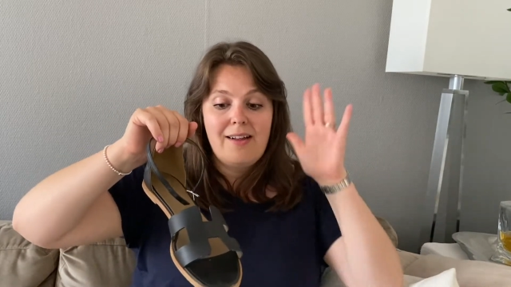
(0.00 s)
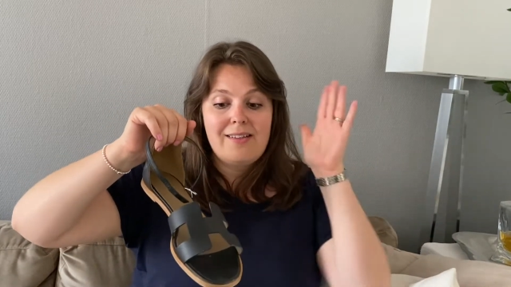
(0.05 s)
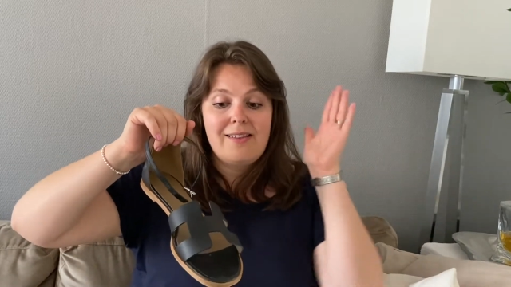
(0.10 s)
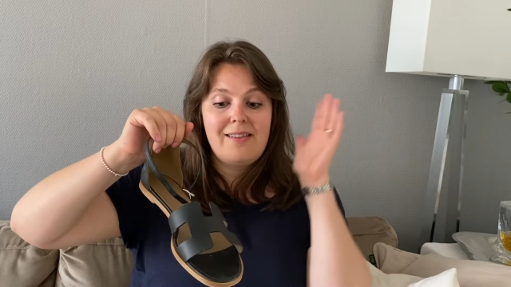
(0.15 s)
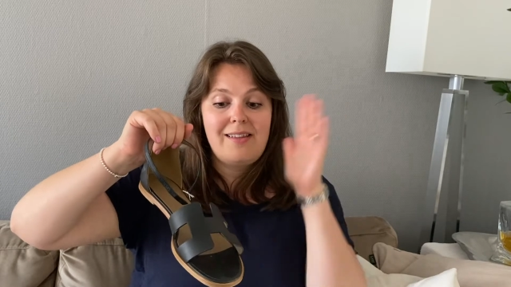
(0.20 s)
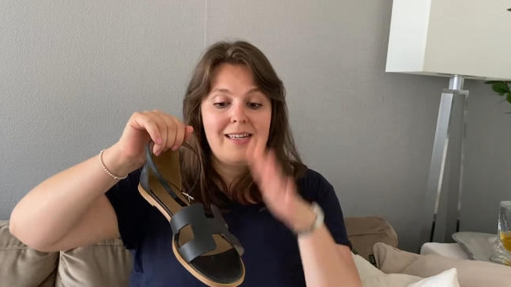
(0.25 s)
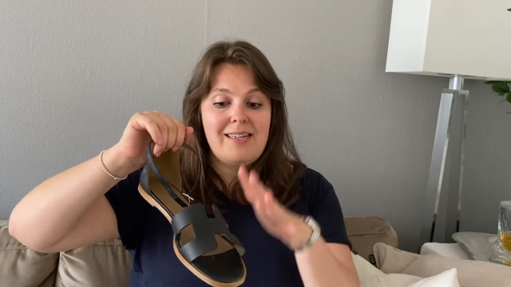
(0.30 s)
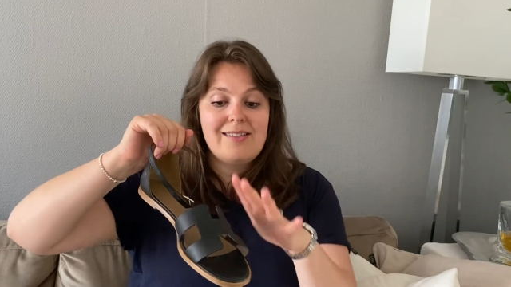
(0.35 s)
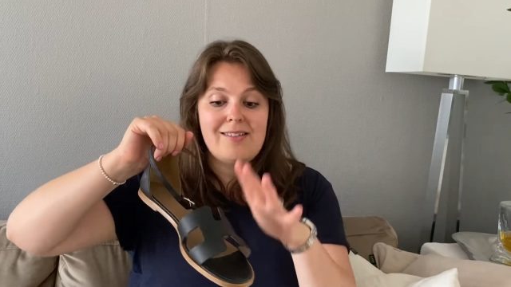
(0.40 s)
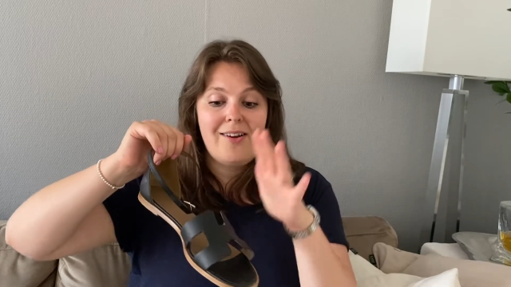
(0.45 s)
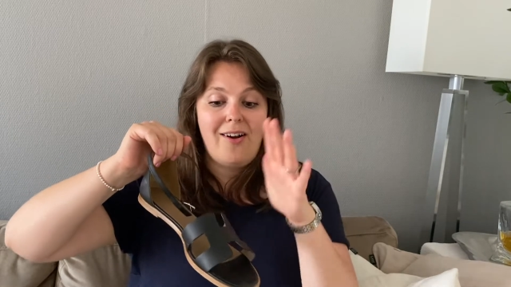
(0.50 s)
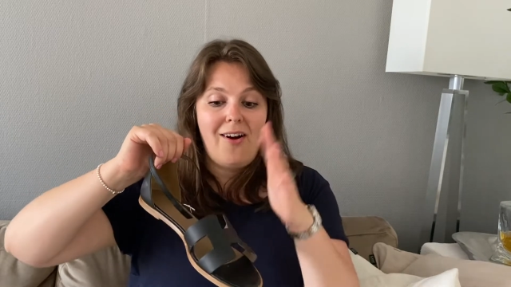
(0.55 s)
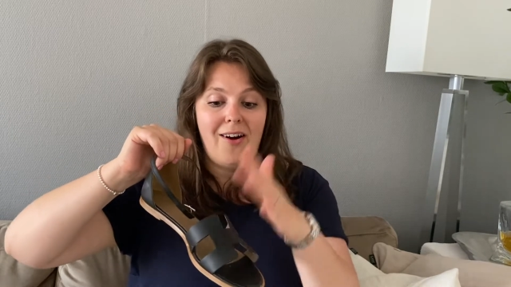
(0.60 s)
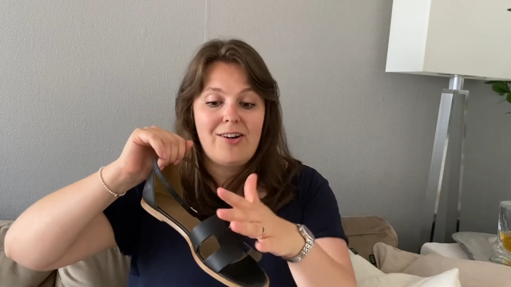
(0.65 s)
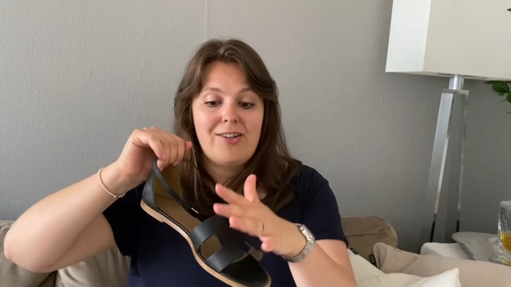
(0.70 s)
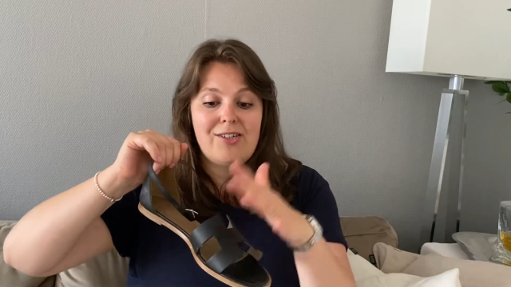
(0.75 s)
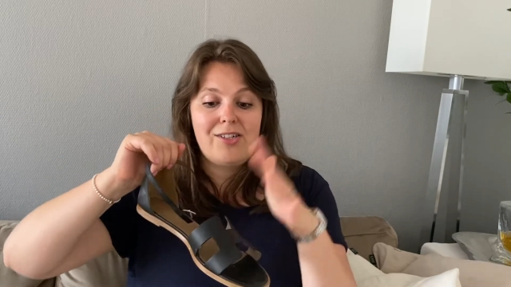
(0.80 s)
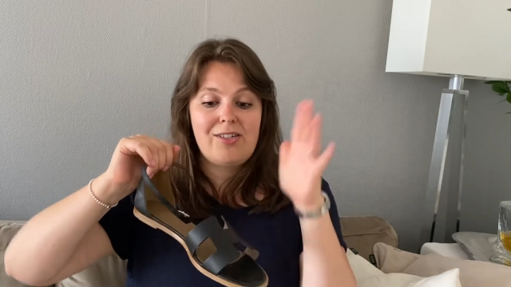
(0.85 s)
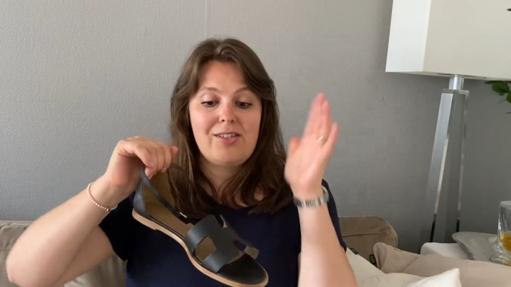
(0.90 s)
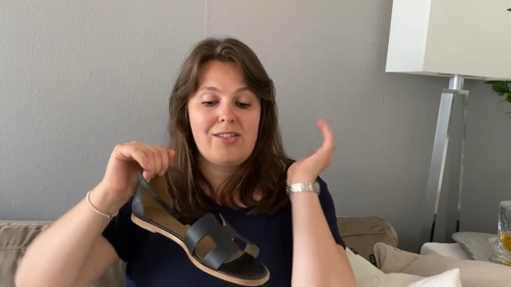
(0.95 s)
These
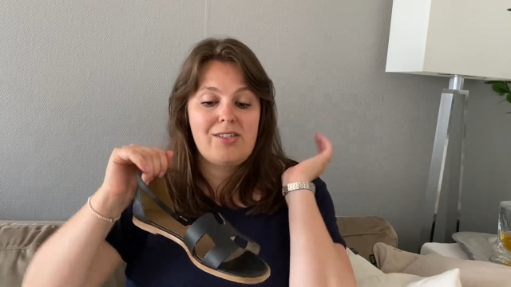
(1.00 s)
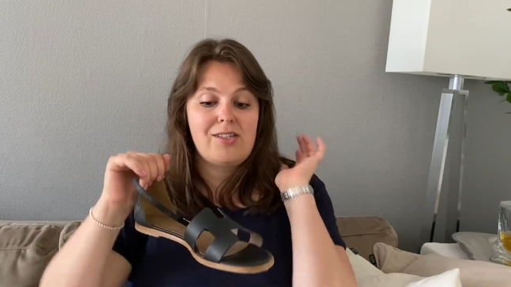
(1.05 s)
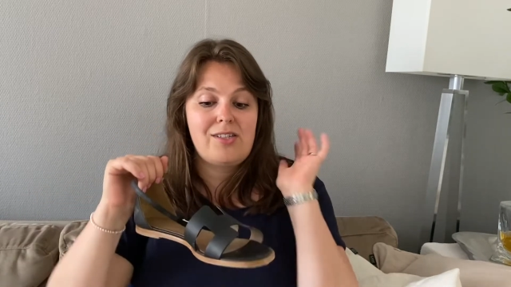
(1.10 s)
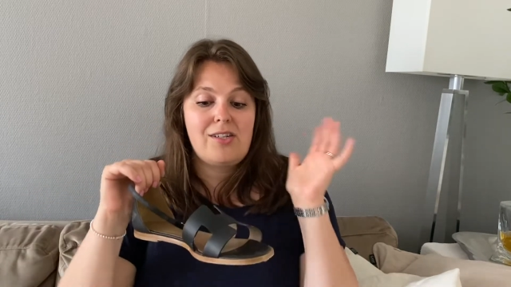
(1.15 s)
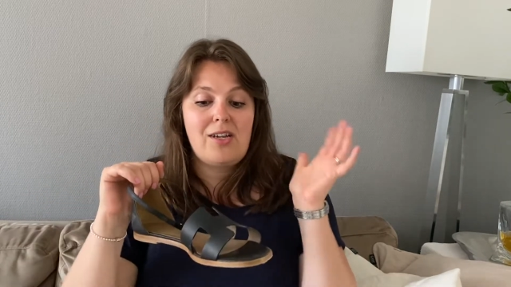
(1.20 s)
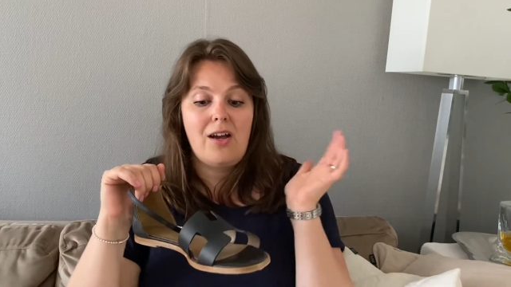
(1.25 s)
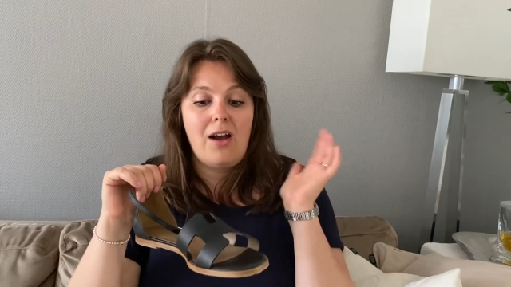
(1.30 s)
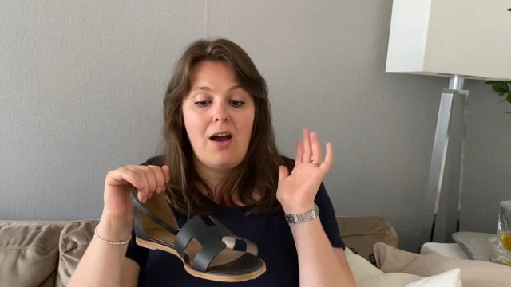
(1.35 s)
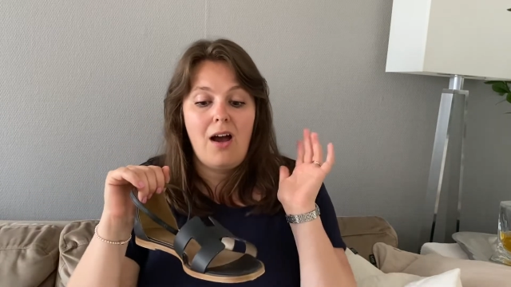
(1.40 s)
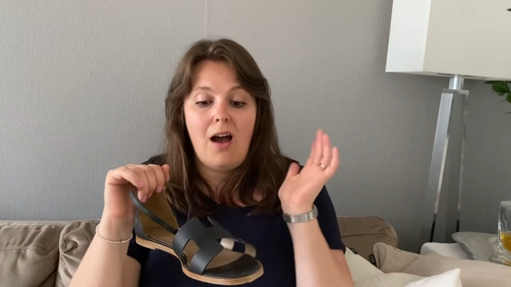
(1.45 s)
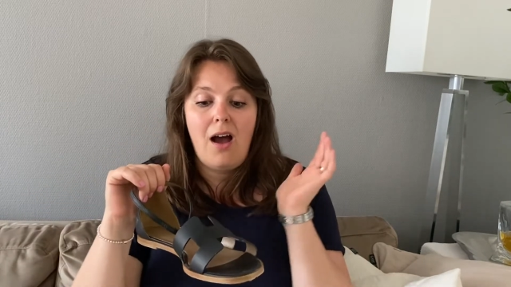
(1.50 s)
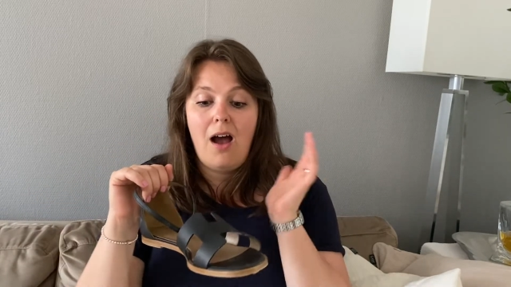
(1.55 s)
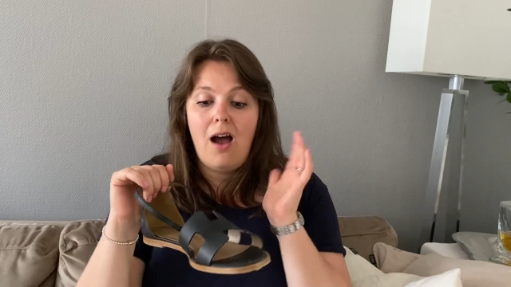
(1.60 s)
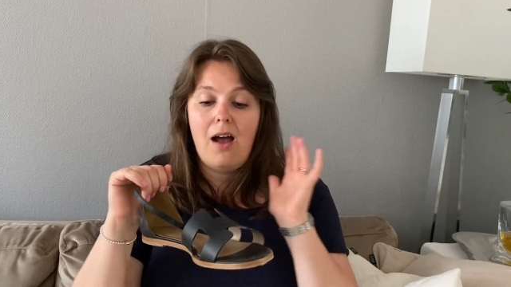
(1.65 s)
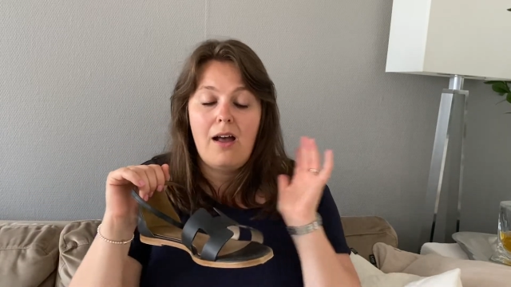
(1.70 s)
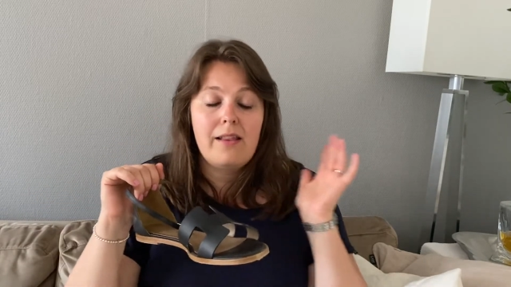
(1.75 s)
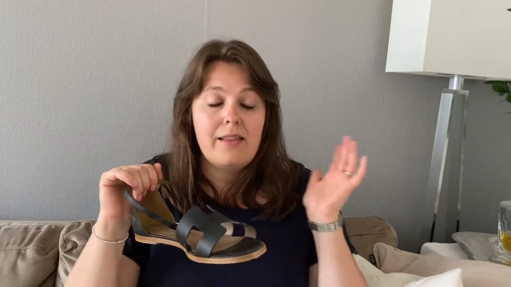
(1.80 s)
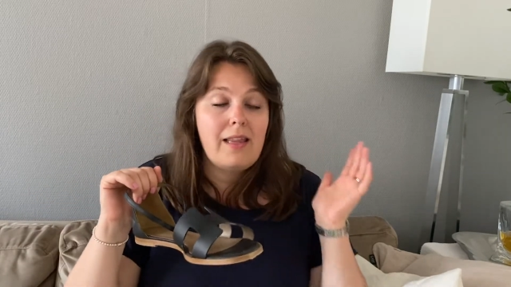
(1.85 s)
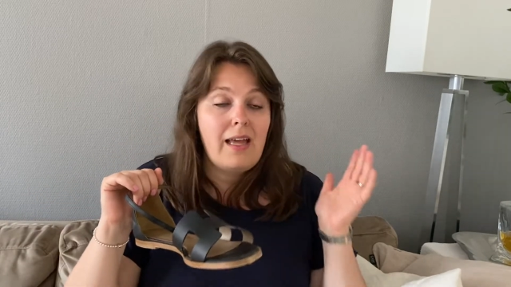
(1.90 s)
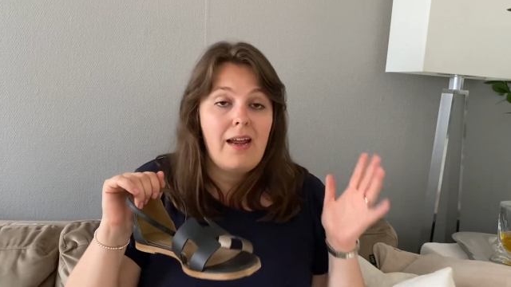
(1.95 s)
are just,
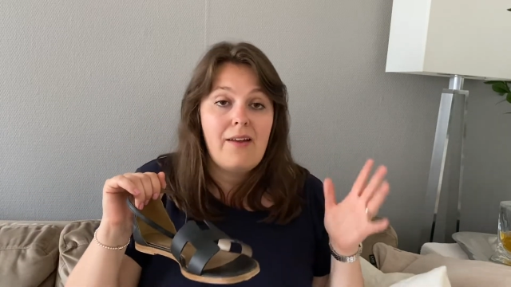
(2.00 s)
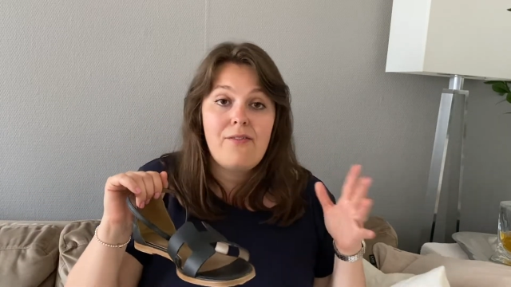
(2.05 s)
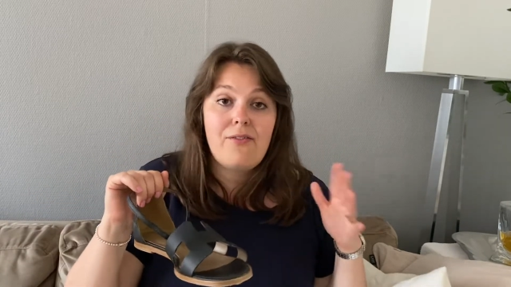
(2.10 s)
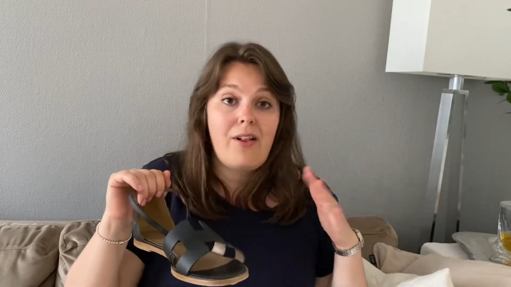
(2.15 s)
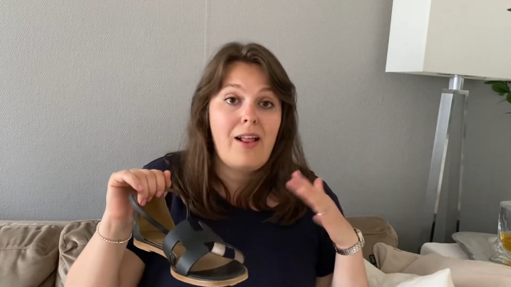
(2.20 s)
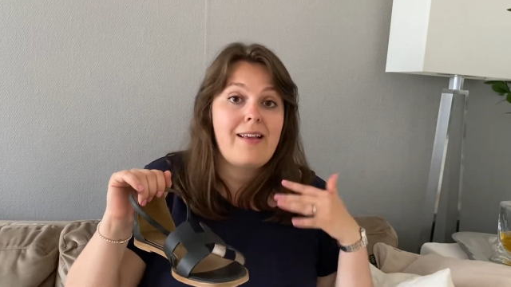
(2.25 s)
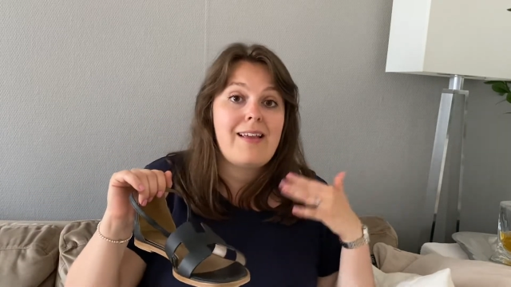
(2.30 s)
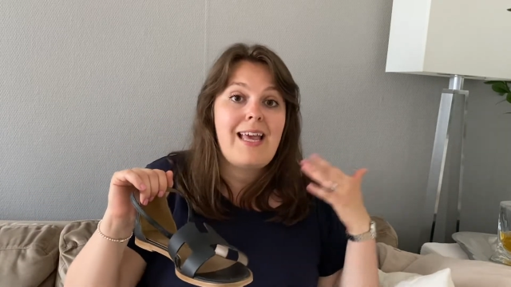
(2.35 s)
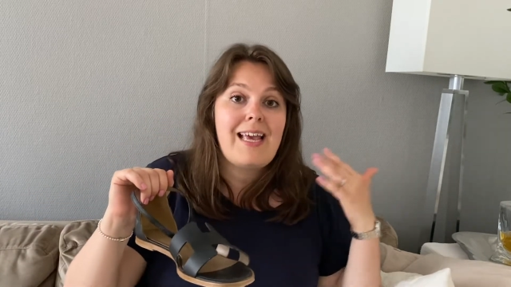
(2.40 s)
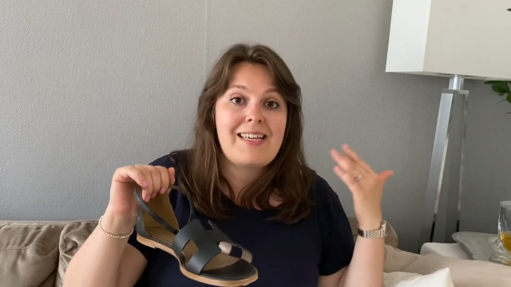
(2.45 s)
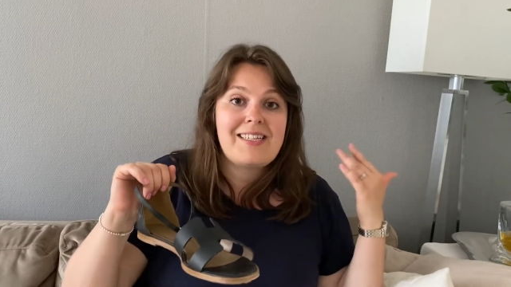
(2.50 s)
they're like